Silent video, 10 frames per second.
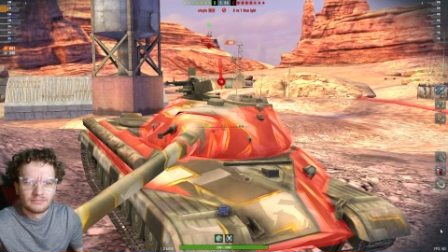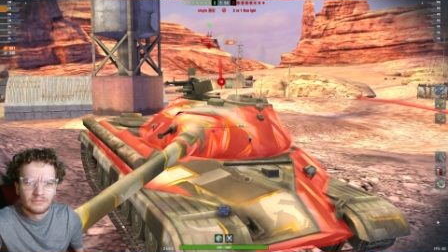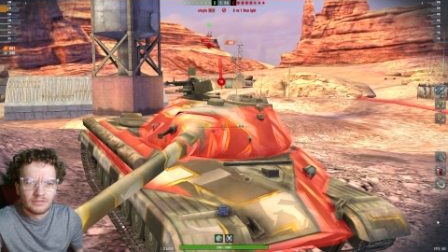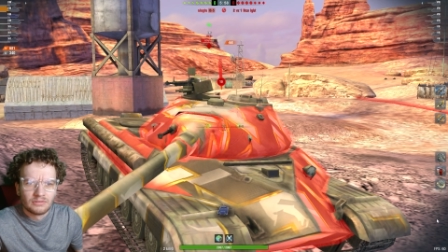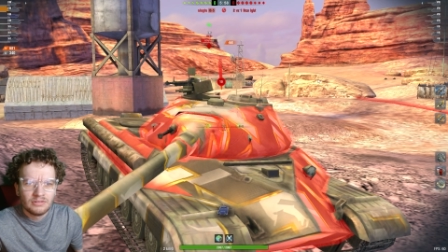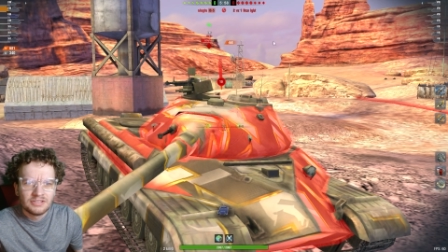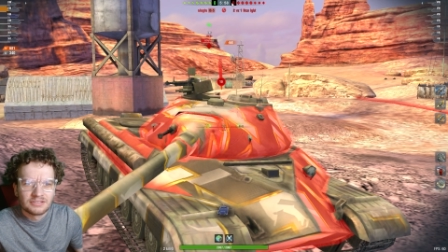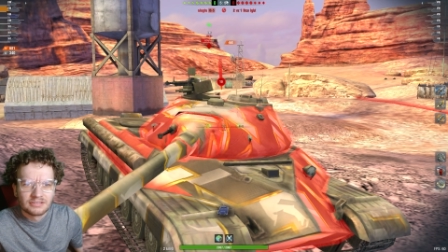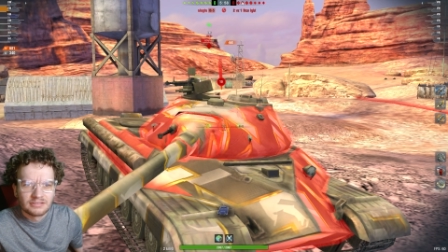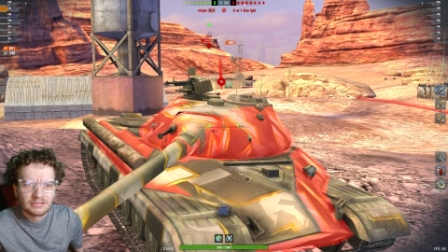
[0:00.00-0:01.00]
What
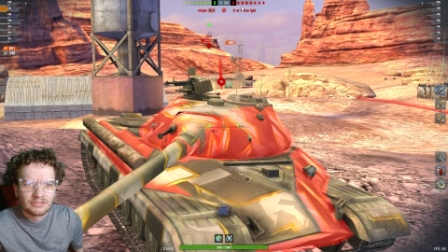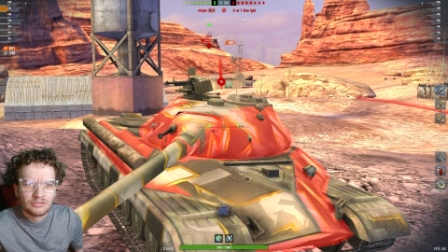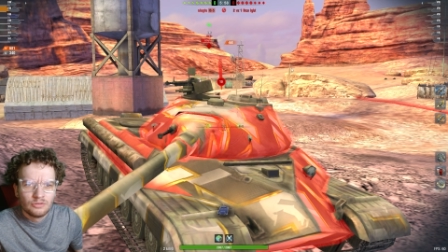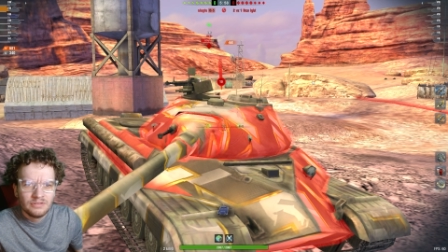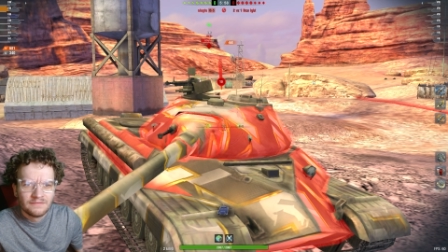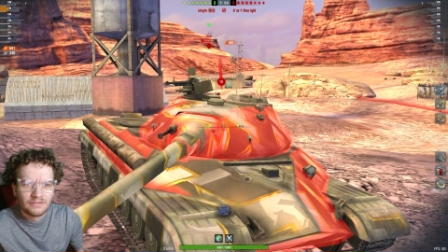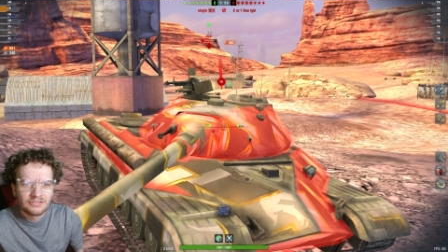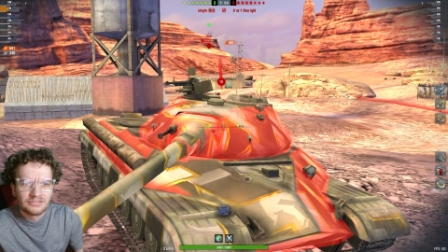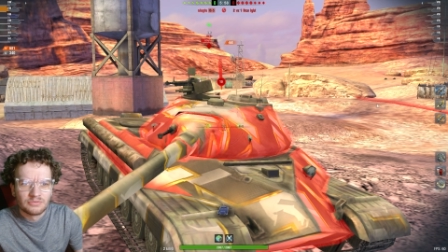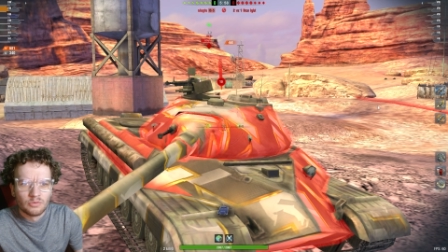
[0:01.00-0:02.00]
is 2E
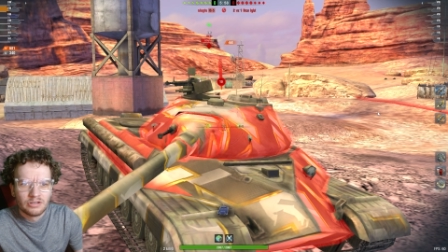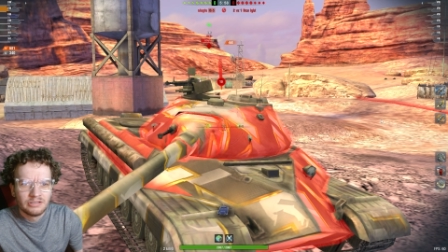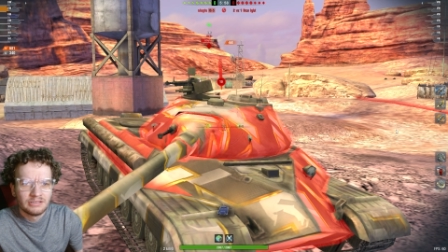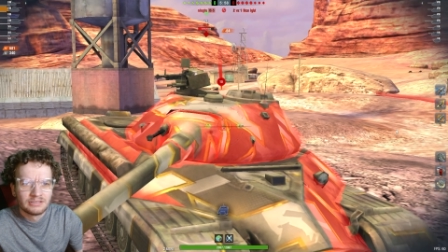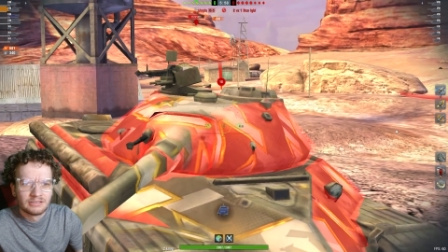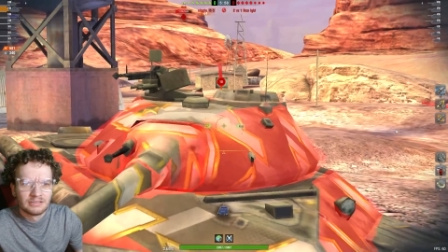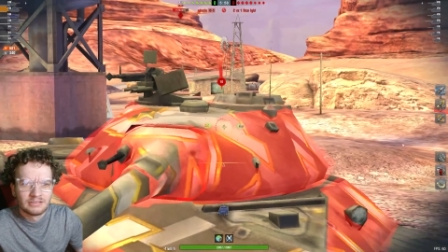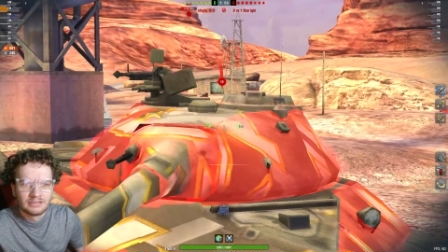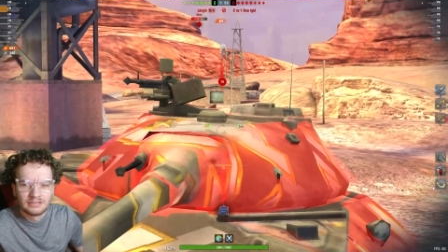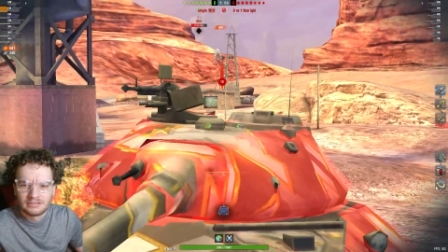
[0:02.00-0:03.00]
versus 1?
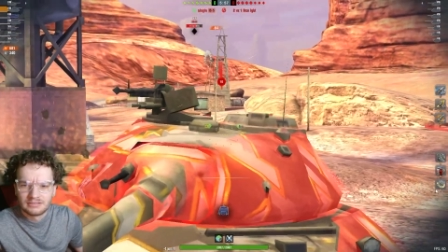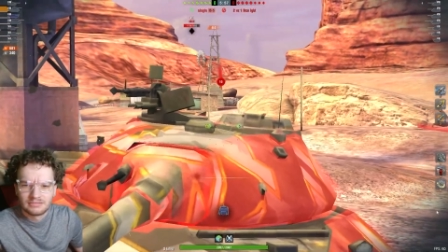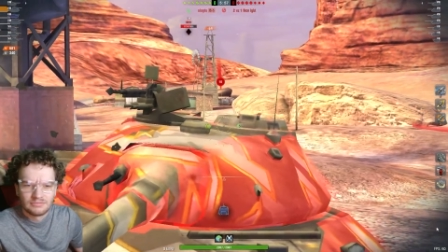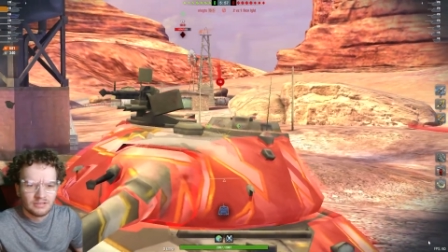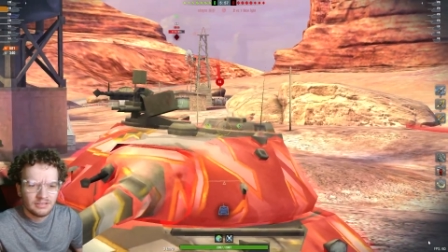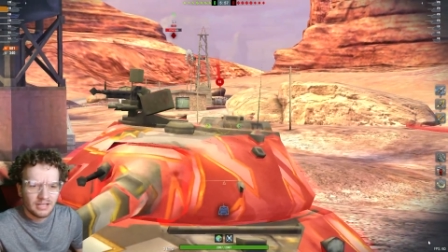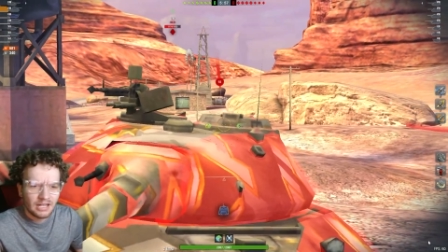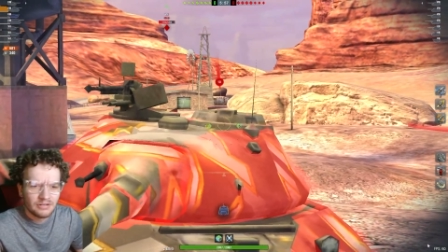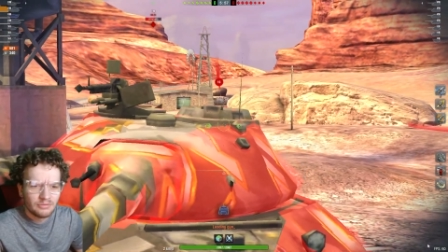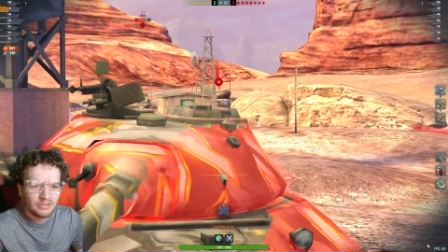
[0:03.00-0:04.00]
I
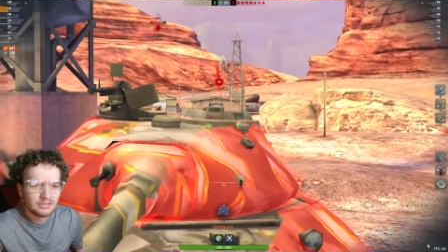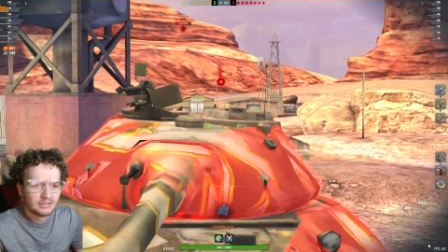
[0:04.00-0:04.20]
don't know what